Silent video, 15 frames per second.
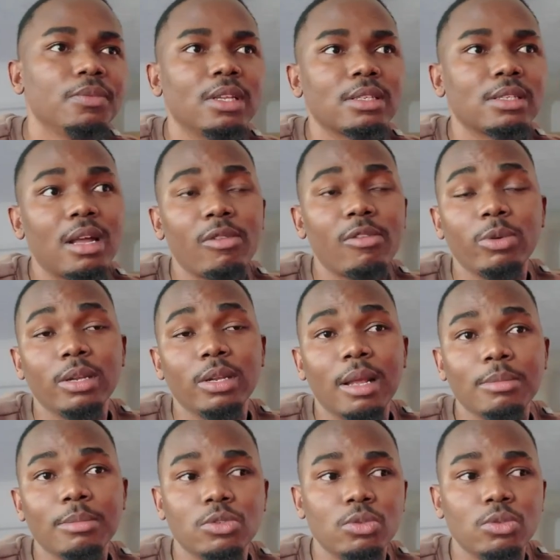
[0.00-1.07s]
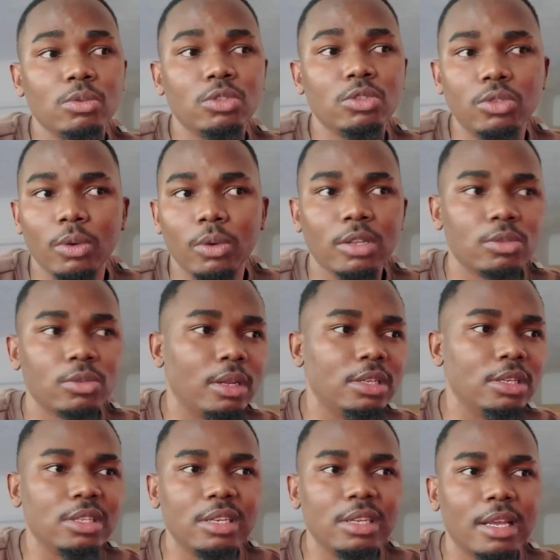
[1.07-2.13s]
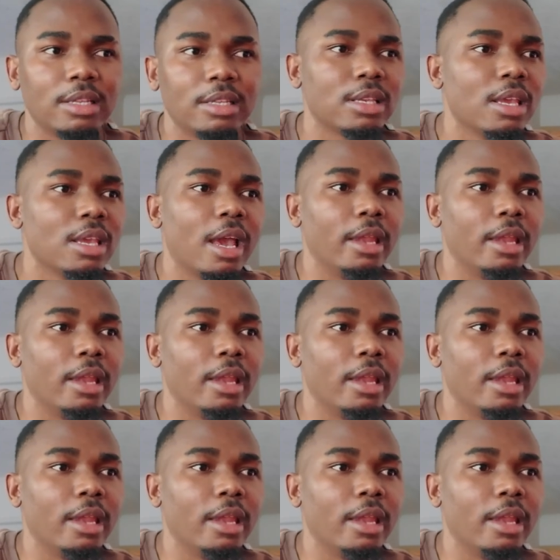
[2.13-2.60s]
the stuff when it comes to talking to the engineers,